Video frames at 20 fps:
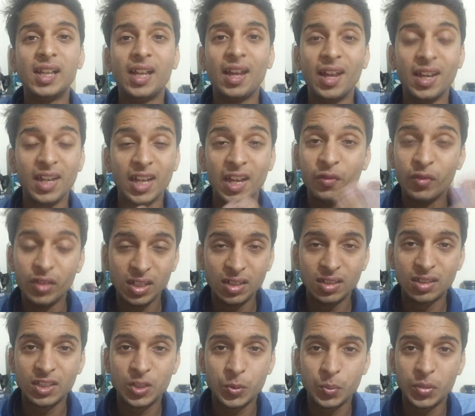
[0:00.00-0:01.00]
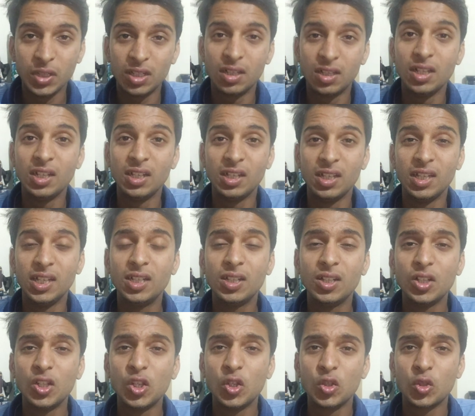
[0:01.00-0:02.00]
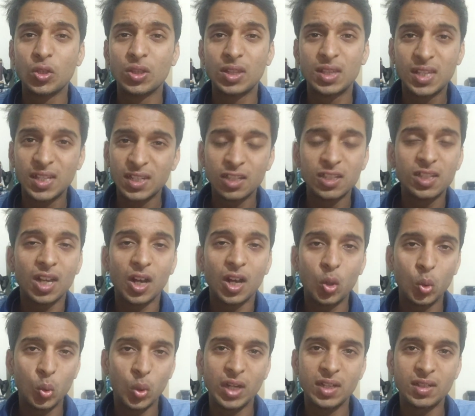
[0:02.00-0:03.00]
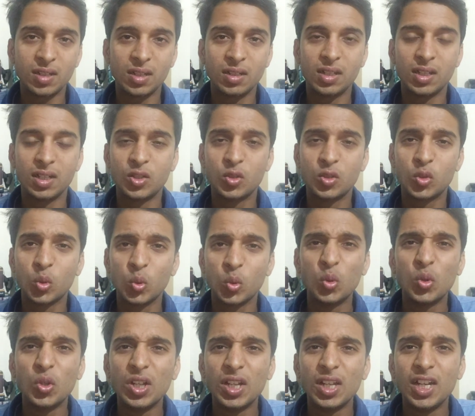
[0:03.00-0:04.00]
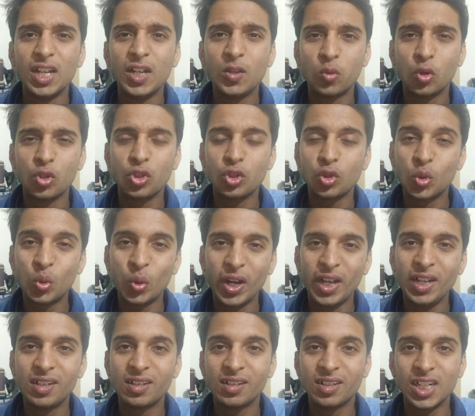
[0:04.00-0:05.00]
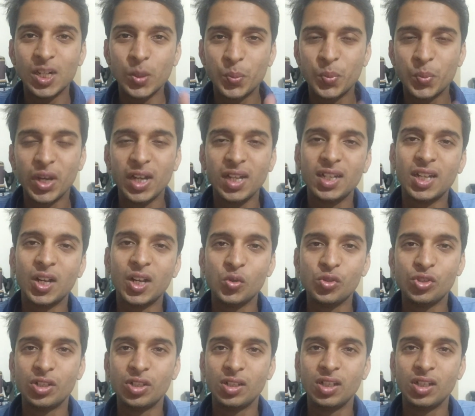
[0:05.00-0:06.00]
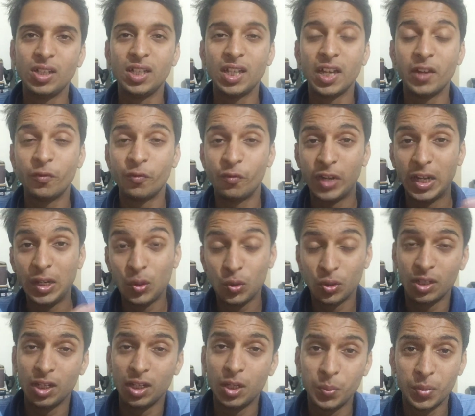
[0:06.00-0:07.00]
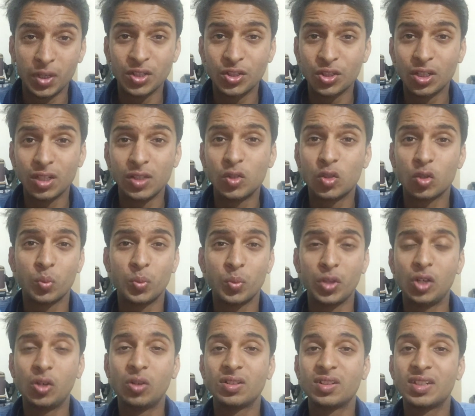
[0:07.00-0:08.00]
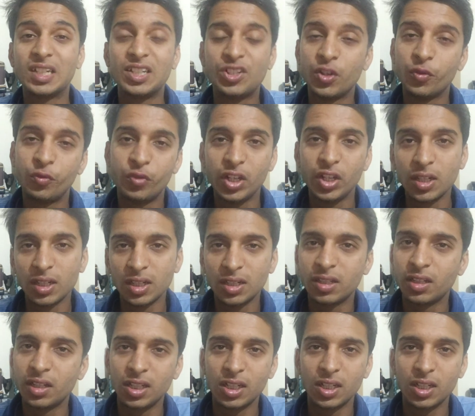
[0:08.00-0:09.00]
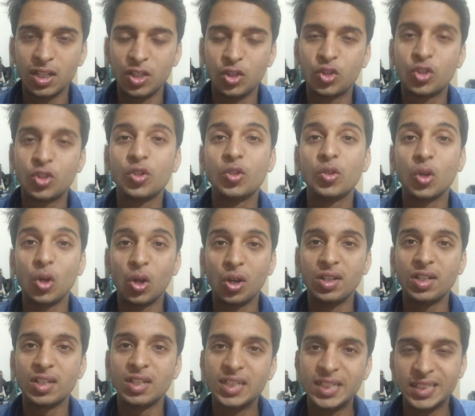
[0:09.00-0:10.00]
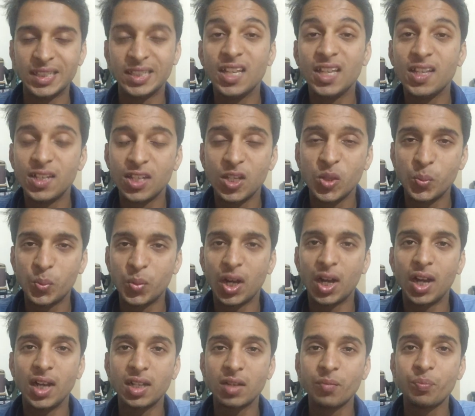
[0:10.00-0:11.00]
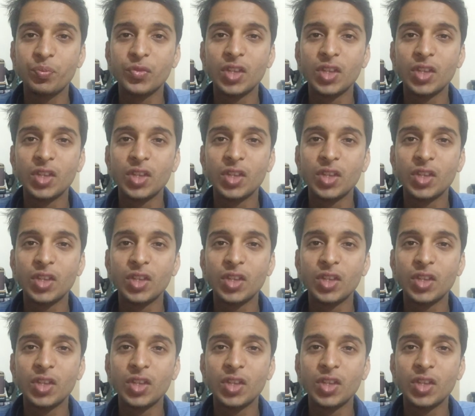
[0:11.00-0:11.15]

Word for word: and having a speaking gig. So this is how I started. So it was a quite up and down journey. I went to the depression also, because shifting a career, it's not an easy part.